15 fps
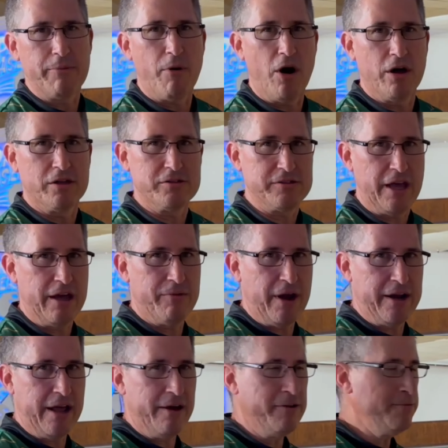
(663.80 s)
ball instead
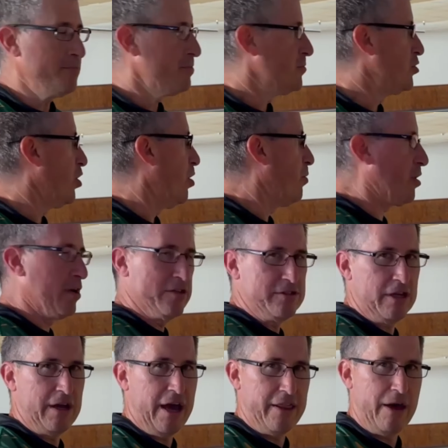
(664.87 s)
right now. So we're gonna
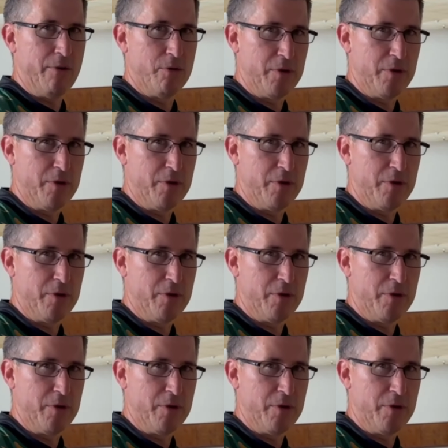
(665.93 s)
see how that one